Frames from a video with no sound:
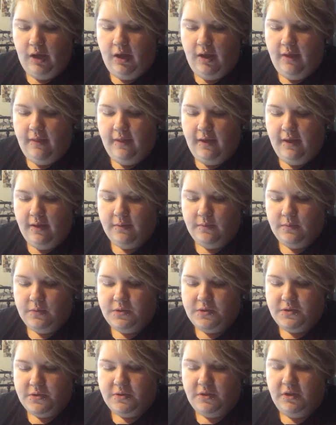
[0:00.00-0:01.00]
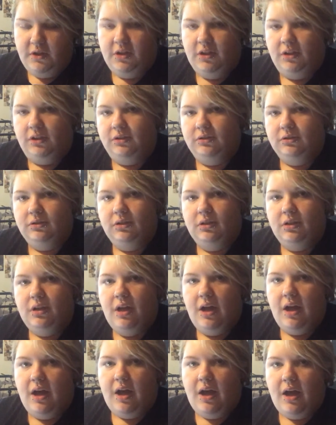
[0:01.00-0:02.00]
that was, you know,
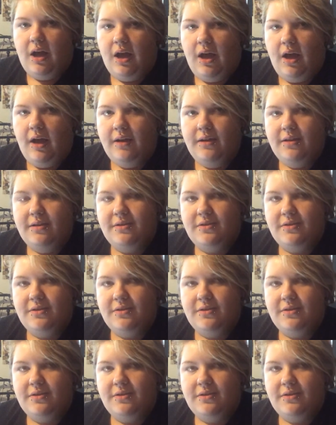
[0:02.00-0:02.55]
I'd